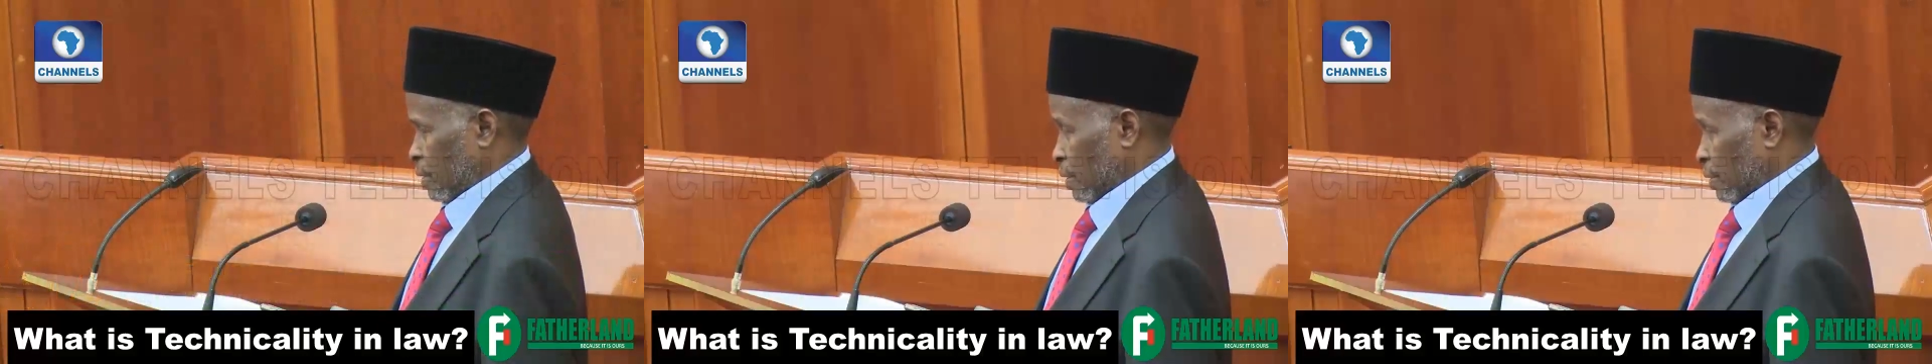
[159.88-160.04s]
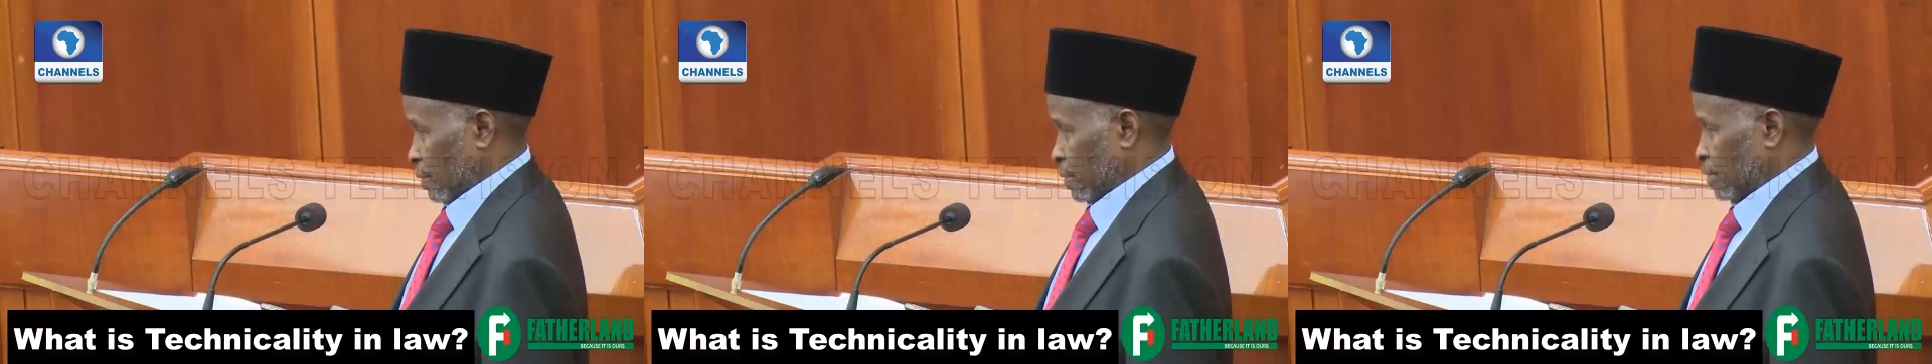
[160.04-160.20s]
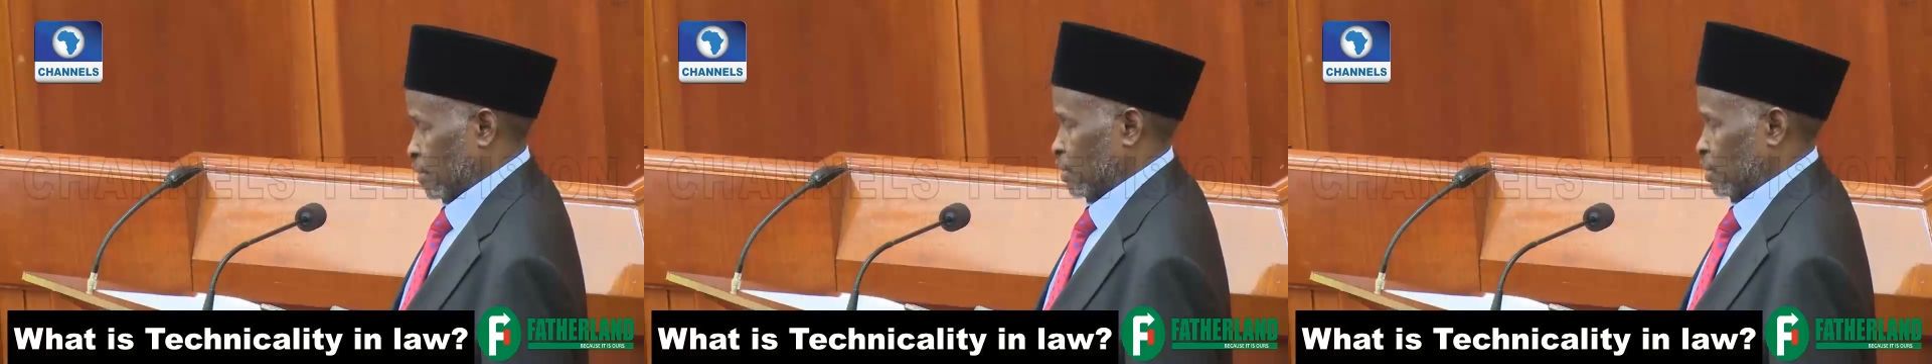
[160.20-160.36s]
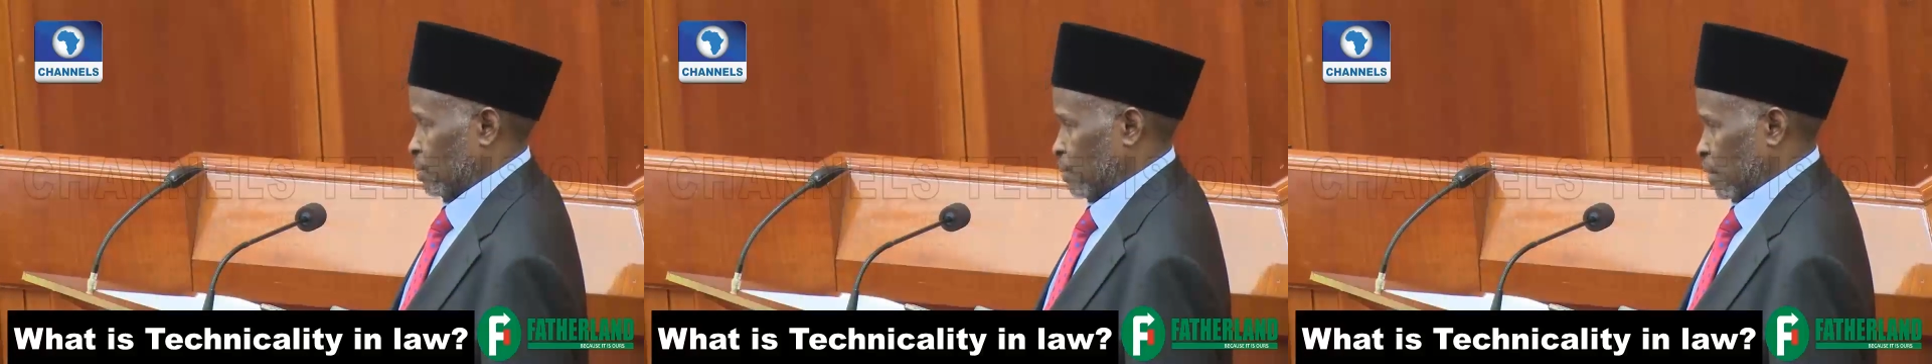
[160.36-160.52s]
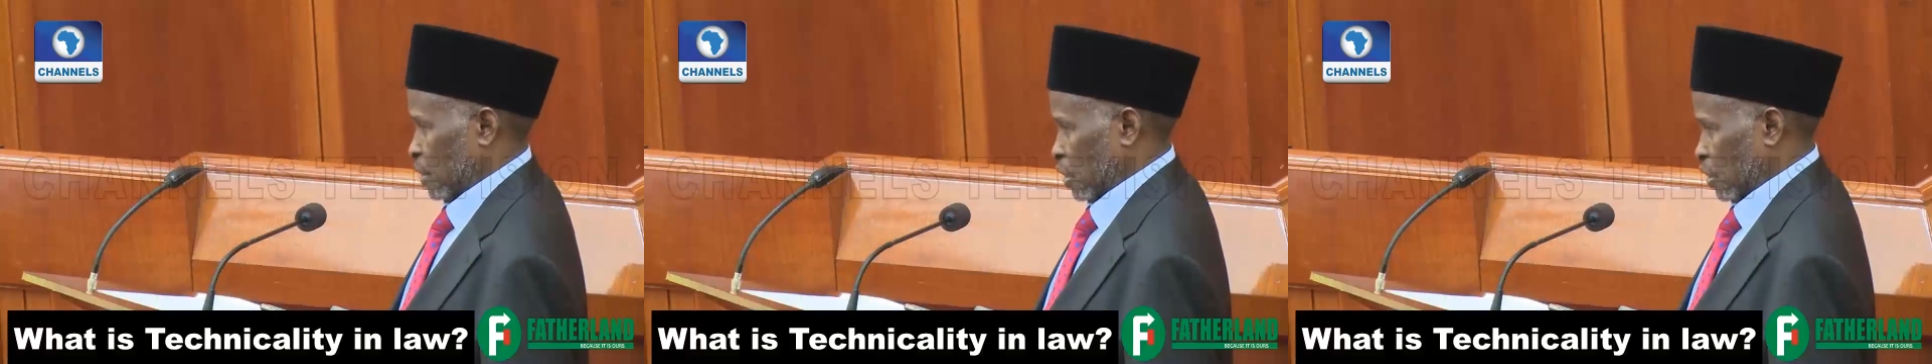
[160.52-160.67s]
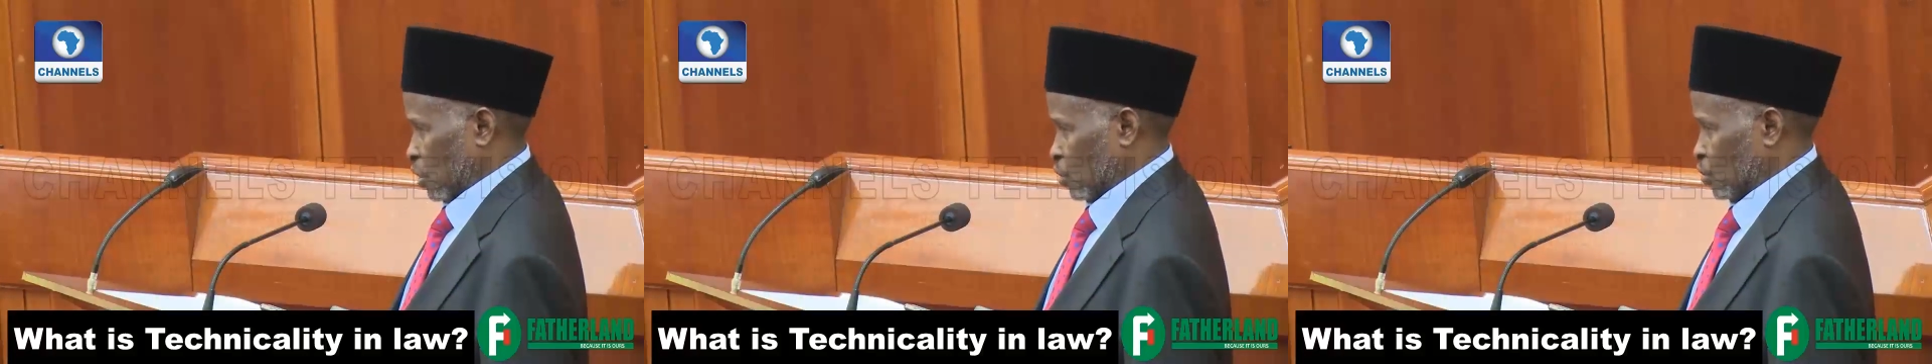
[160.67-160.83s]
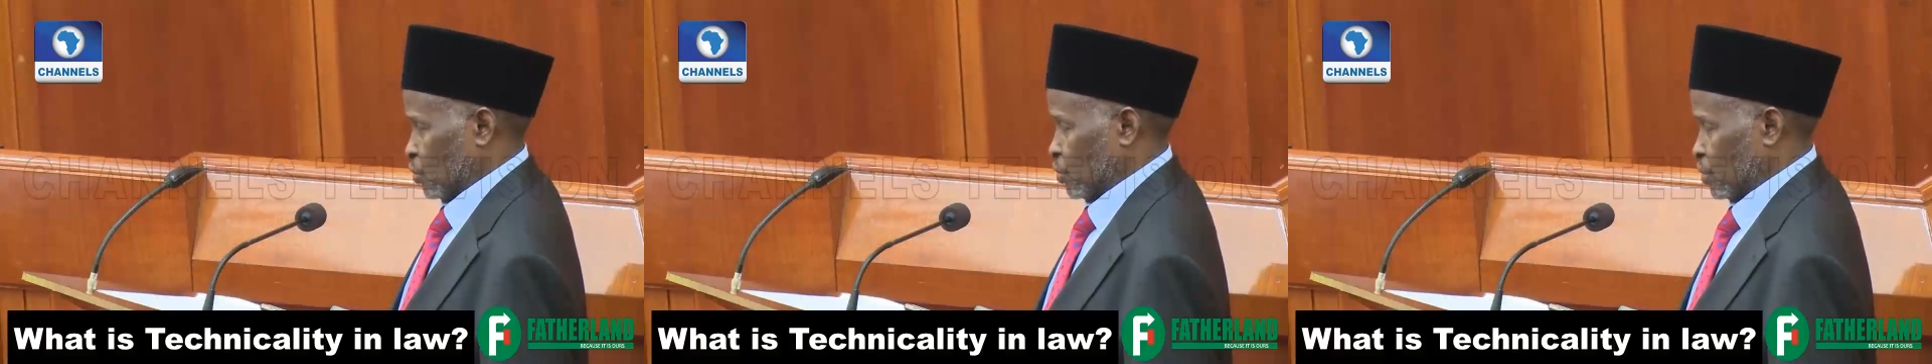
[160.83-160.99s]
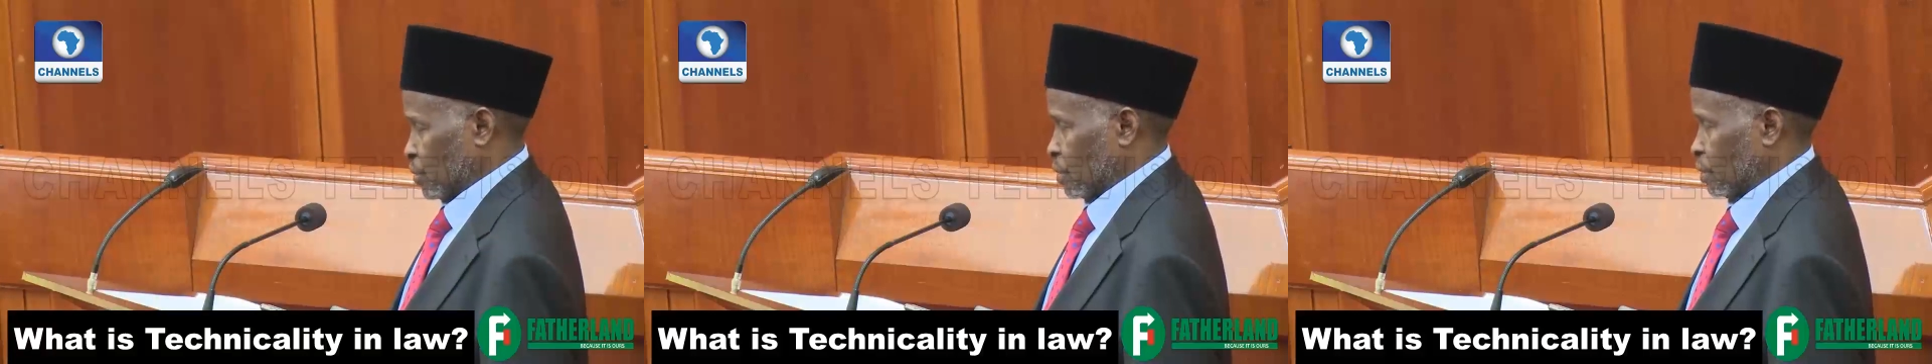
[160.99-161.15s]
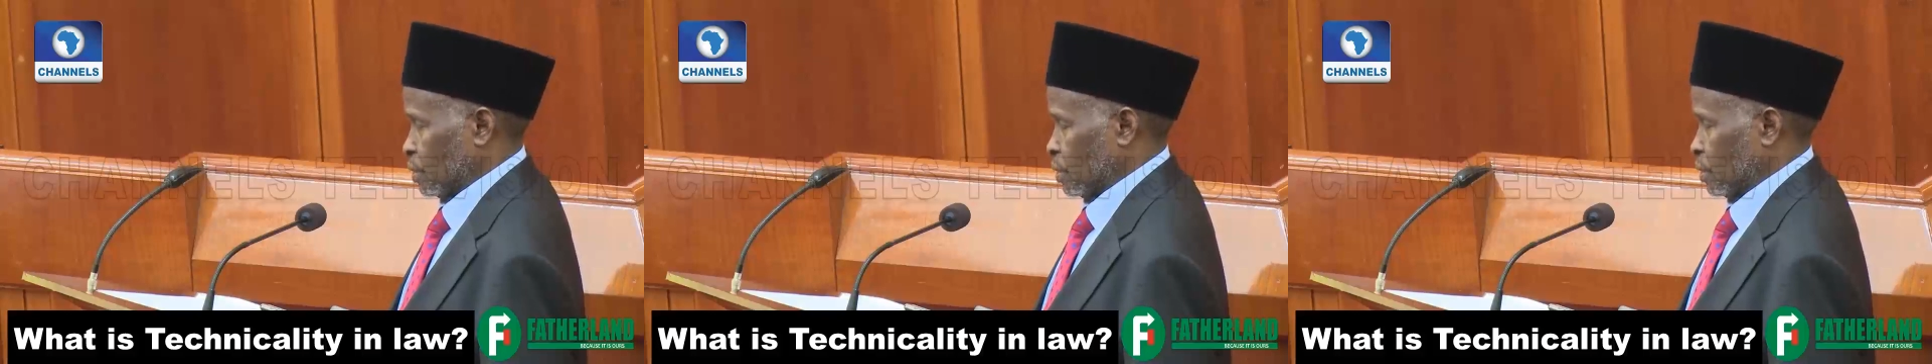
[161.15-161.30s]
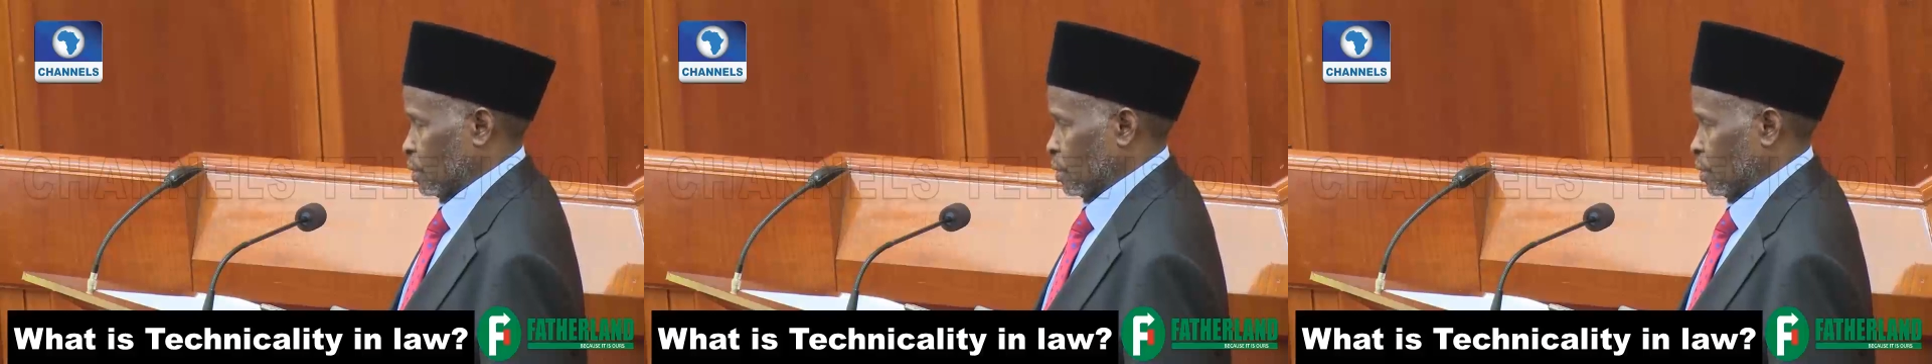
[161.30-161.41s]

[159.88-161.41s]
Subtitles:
and this is because